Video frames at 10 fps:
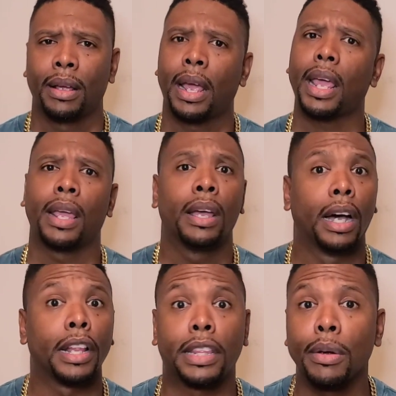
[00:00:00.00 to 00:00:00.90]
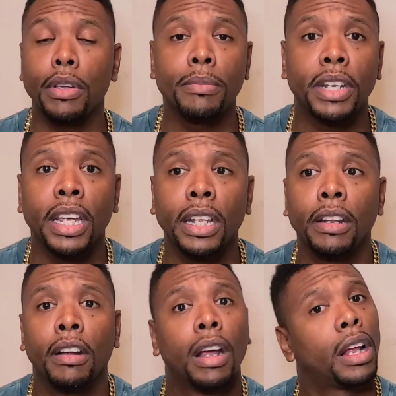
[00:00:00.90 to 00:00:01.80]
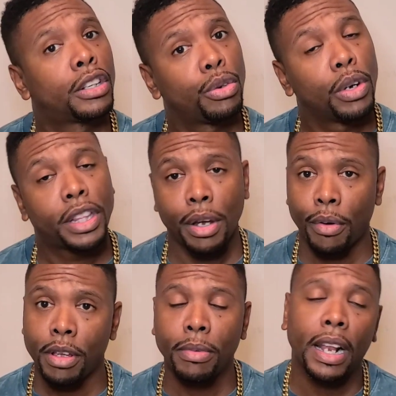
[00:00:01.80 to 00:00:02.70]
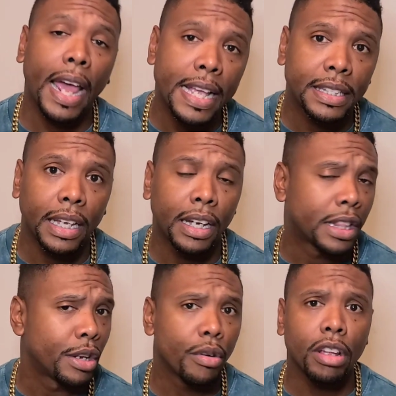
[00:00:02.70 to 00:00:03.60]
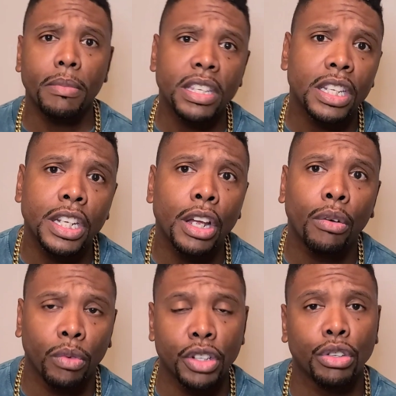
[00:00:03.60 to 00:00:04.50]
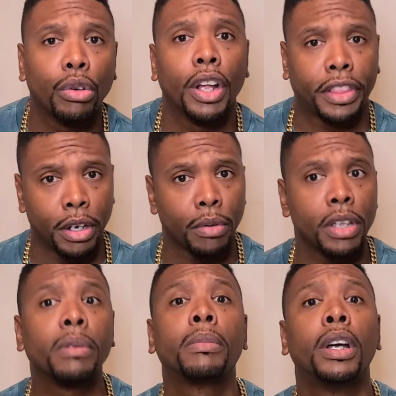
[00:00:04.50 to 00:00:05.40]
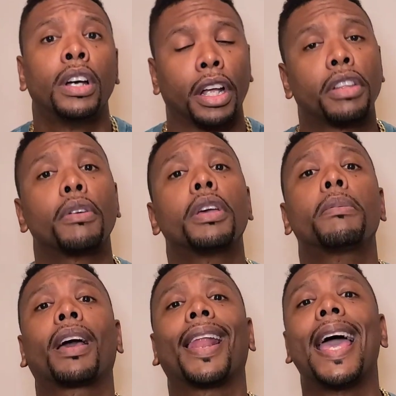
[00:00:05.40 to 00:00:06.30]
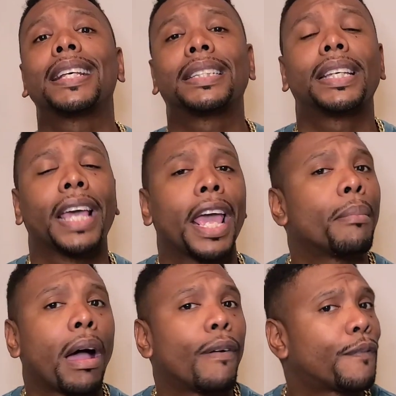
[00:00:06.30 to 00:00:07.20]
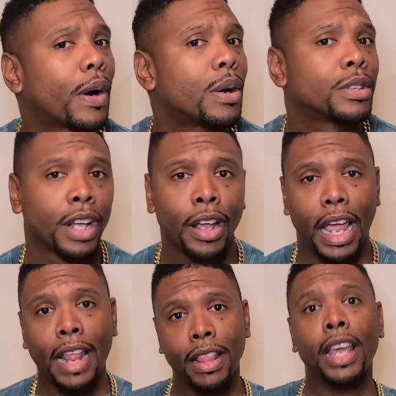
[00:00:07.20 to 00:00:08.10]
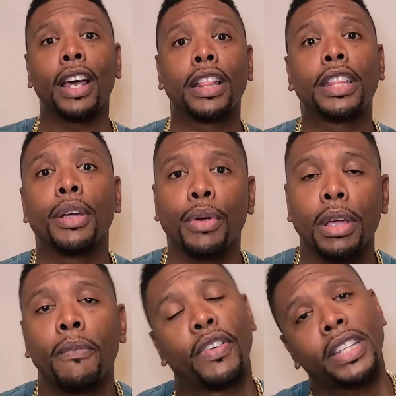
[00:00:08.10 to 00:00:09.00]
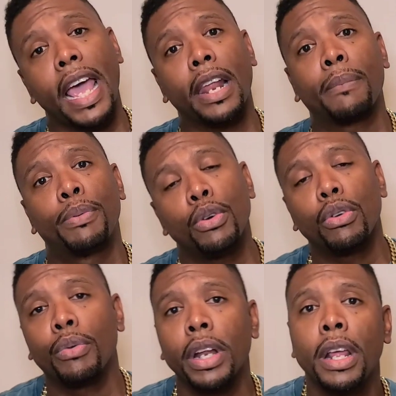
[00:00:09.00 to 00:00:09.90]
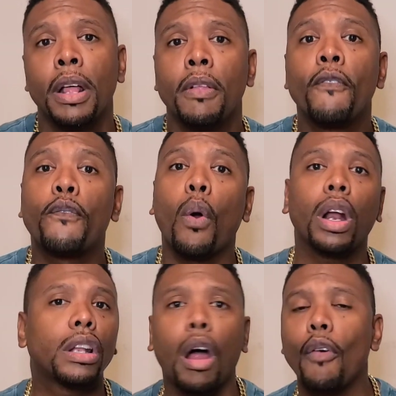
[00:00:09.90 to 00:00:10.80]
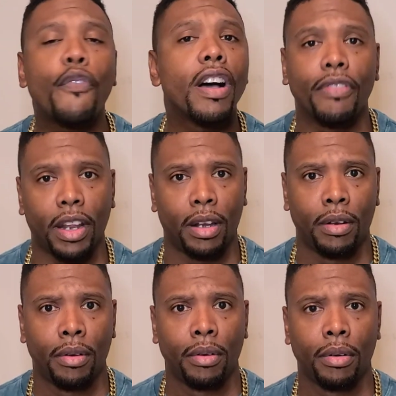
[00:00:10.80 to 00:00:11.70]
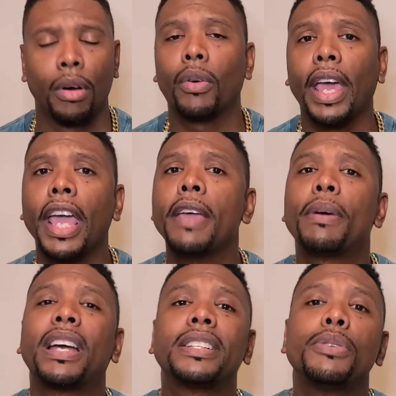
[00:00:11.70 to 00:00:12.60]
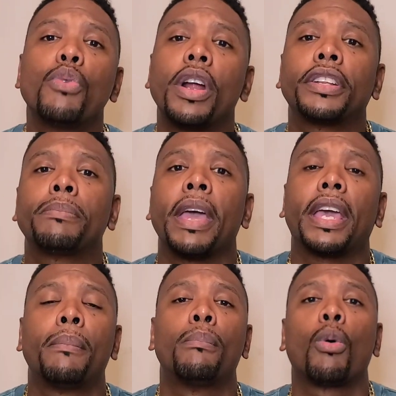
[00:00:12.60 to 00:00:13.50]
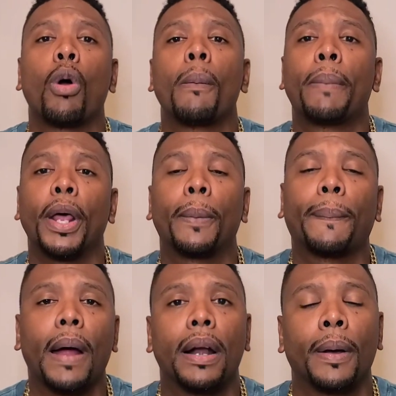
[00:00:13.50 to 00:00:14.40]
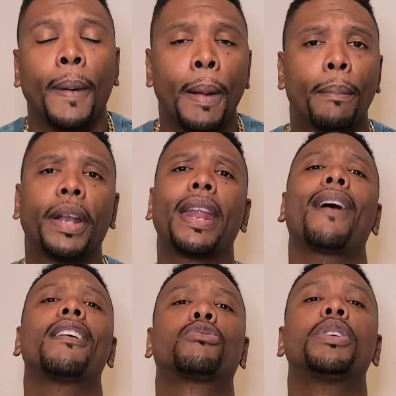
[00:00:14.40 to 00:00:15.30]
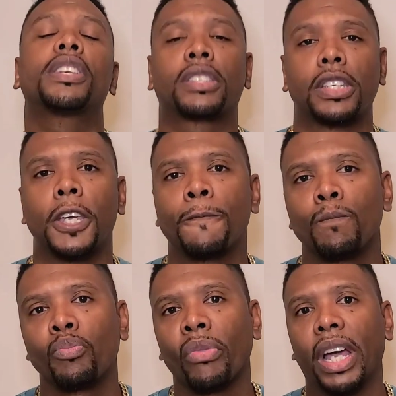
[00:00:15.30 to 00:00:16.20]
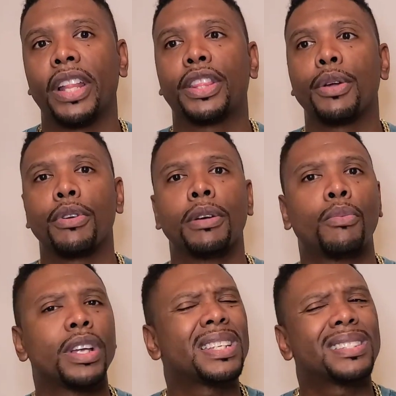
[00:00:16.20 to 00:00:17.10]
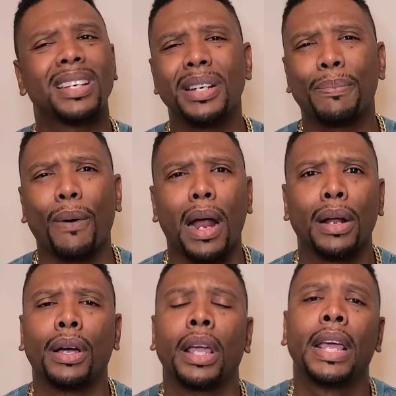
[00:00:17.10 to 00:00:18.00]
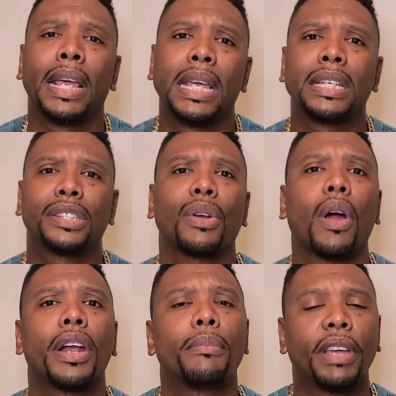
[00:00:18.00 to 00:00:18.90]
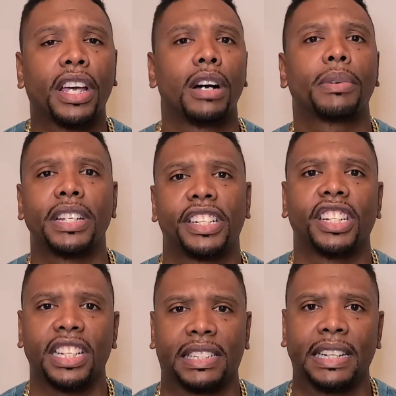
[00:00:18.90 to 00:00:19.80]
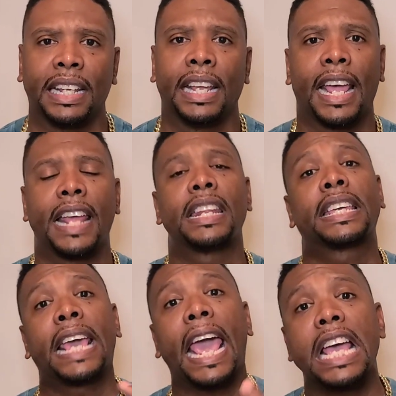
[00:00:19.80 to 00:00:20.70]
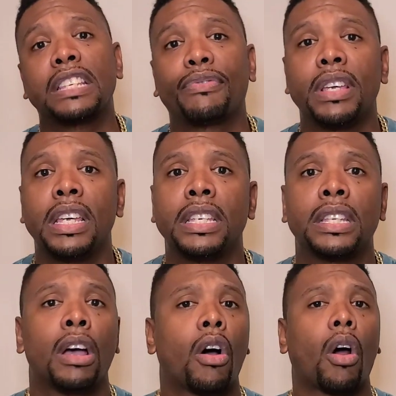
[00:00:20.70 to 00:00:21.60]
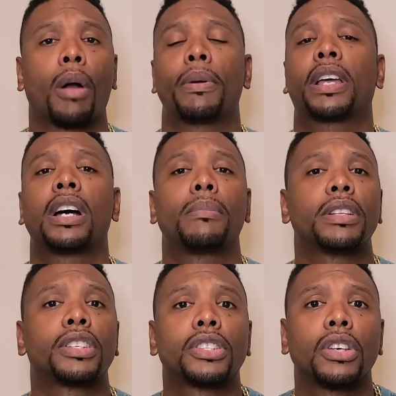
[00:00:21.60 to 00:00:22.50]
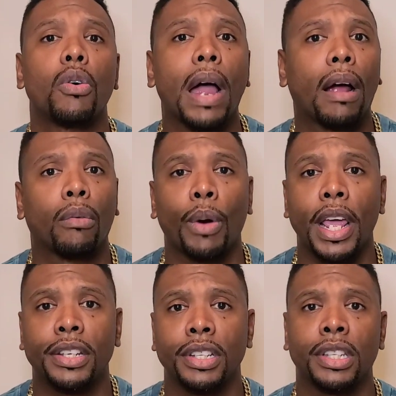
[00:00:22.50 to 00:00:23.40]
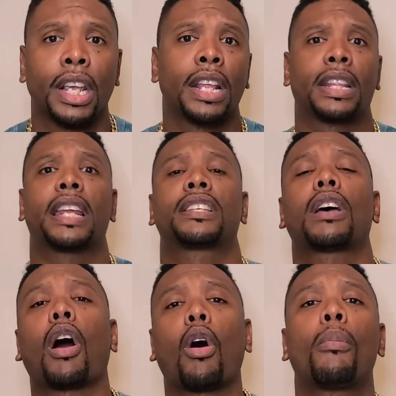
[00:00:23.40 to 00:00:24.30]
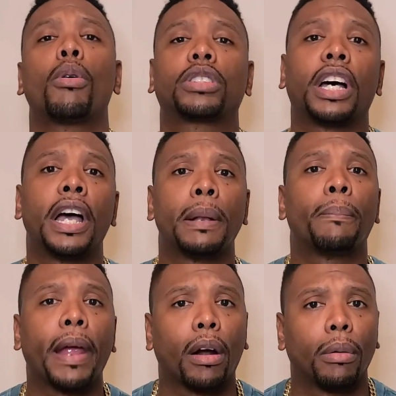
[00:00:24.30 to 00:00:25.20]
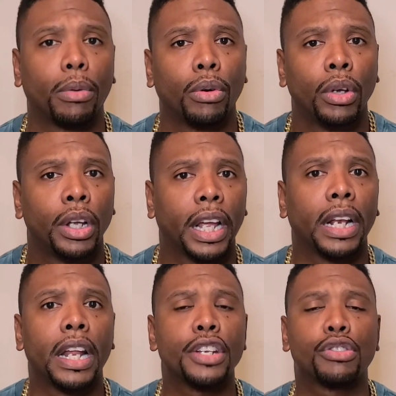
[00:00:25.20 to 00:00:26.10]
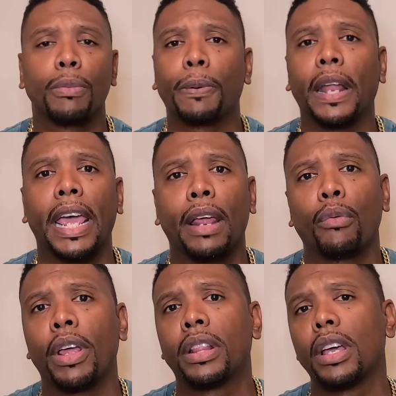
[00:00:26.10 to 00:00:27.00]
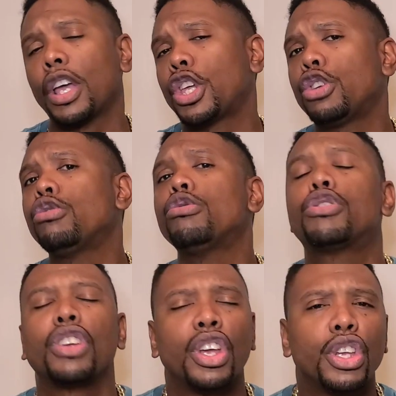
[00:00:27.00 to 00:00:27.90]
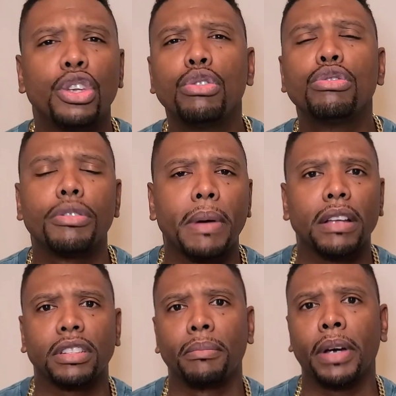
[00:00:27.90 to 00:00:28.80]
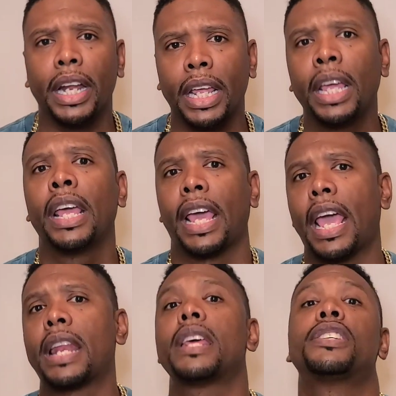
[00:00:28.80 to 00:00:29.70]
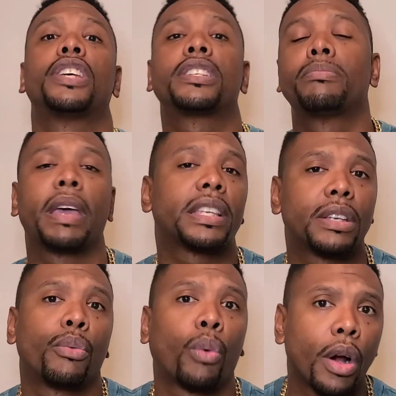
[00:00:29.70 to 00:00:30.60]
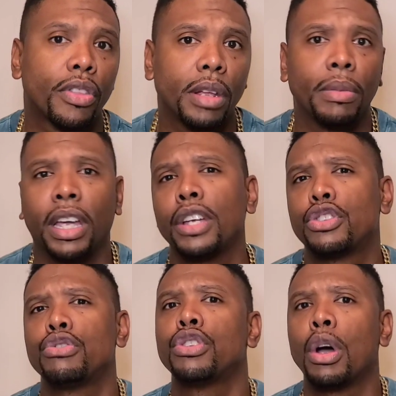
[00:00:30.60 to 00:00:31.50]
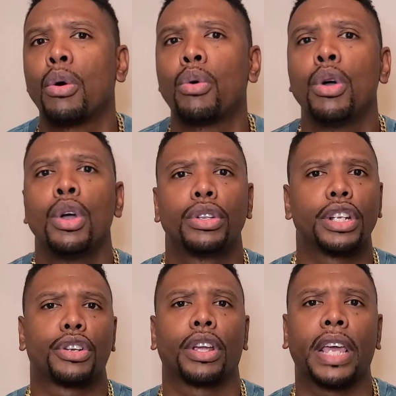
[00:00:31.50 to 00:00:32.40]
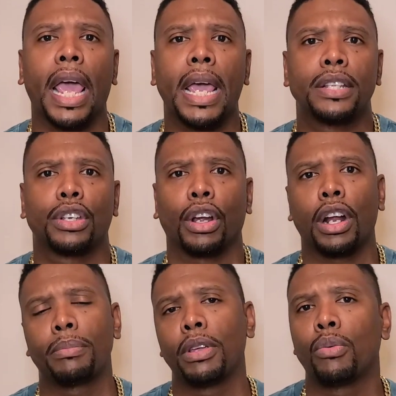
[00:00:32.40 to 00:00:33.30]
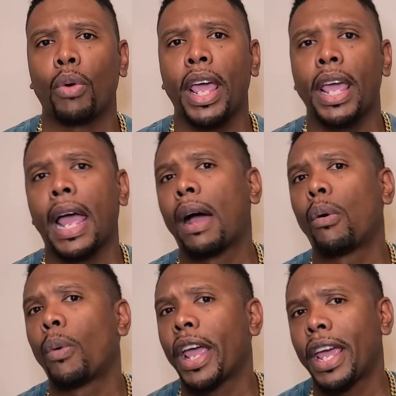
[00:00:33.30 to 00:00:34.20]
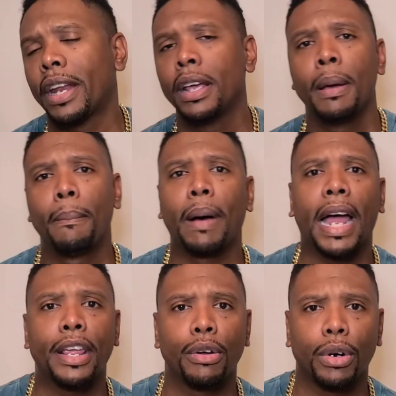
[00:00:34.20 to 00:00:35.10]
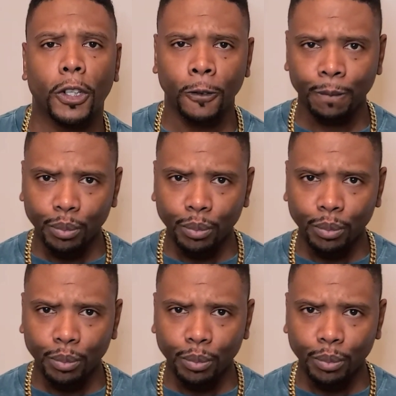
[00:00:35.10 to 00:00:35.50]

Hey, Ethereum did it to Ethereum Classic. Ethereum isn't the original Ethereum. Ethereum Classic came out first, and then Ethereum Vitalik Buterin forked off of it, okay? Because he wanted to make a more better product. But now, as we can see, Ethereum, which is a good product, is starting to become congested, and the gas fees are becoming so outrageous that it's almost unbearable unless you're playing with huge amounts of money, and it just makes it worth it because you know that your gains are going to be way outweighed by your